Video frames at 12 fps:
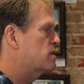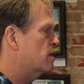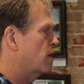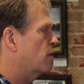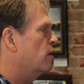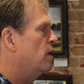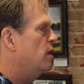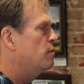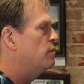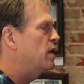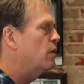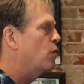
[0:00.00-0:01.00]
So
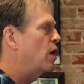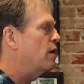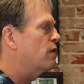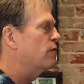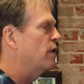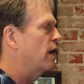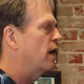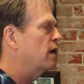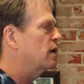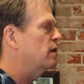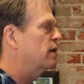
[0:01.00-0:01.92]
be aware of that.